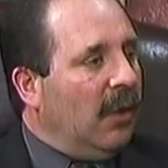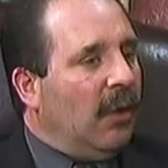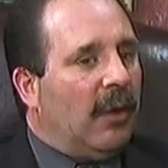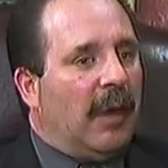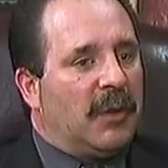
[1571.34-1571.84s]

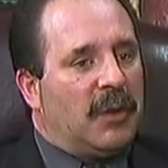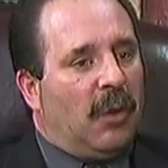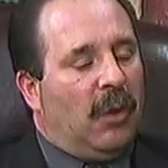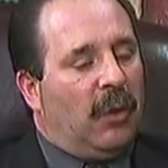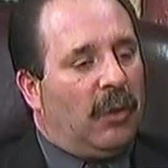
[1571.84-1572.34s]
or I was
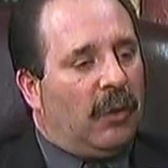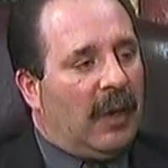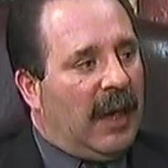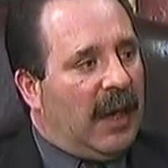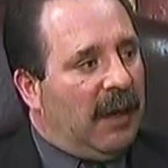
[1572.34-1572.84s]
told, or
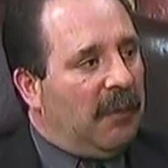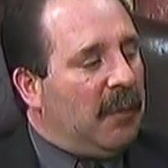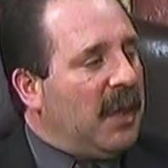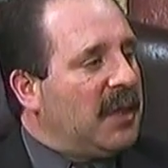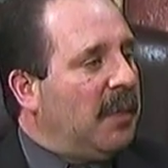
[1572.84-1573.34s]
I have a
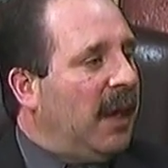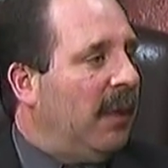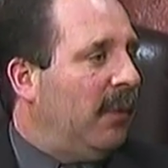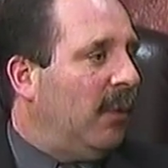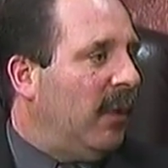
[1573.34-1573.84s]
piece of
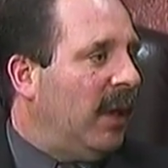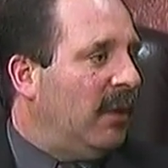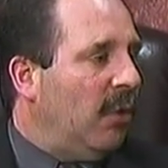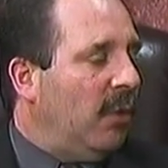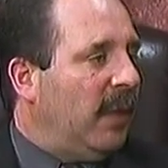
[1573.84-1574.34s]
paper where he
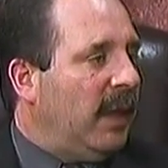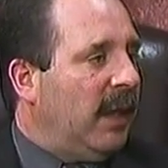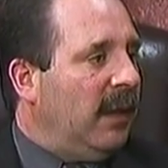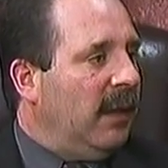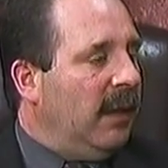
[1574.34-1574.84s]
told me
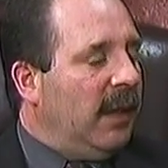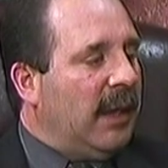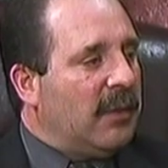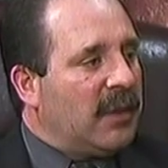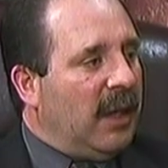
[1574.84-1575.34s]
that
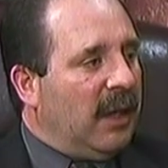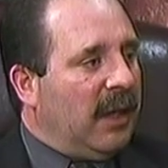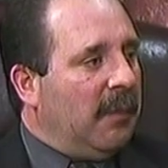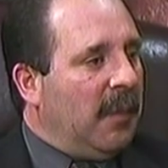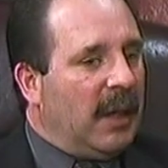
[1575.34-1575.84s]
he was going to
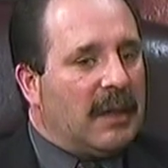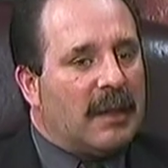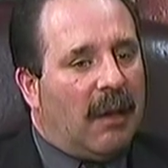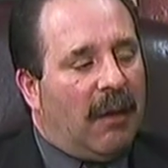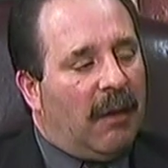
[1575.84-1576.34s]
give me his
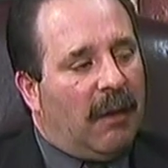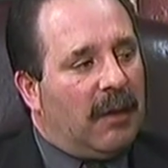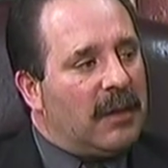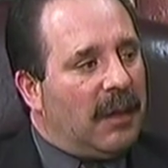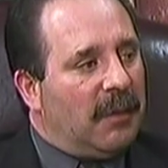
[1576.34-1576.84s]

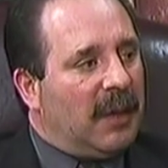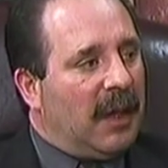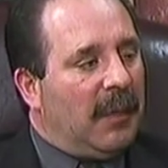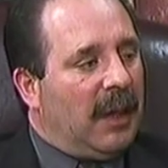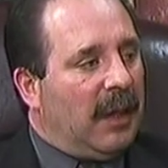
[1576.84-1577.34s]
car or something.
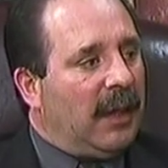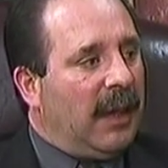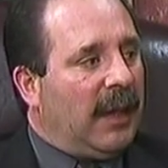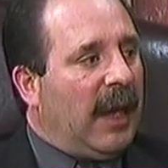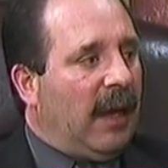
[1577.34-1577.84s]
I mean,
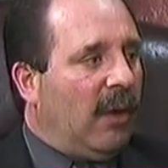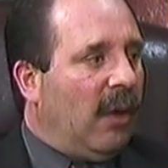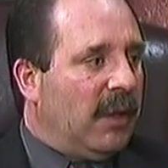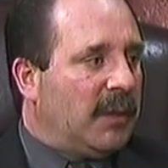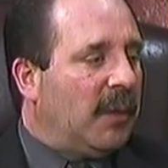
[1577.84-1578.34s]
it can
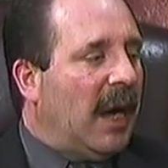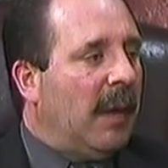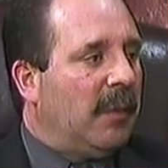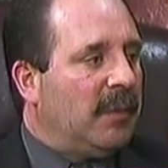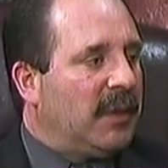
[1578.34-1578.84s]
cause
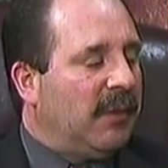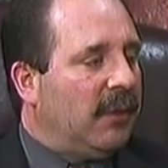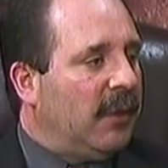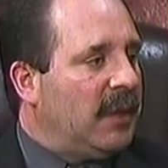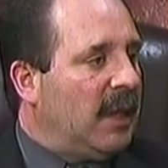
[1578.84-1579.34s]
problems if
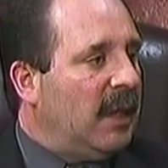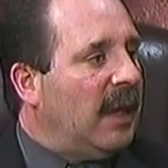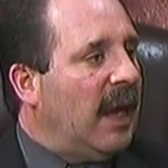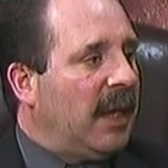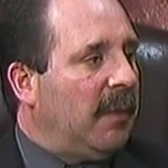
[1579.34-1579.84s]
there isn't a
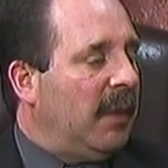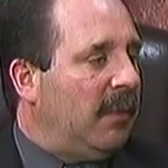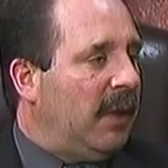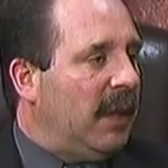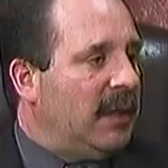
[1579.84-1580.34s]
document in place.